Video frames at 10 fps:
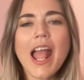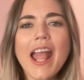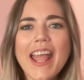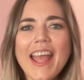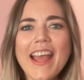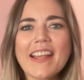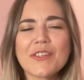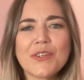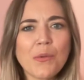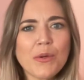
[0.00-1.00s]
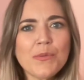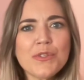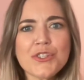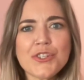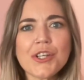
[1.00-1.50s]
and no one was
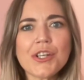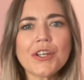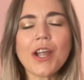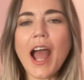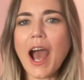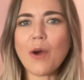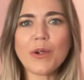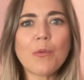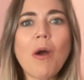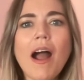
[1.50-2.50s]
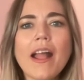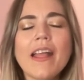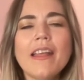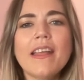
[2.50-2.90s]
sure how or why.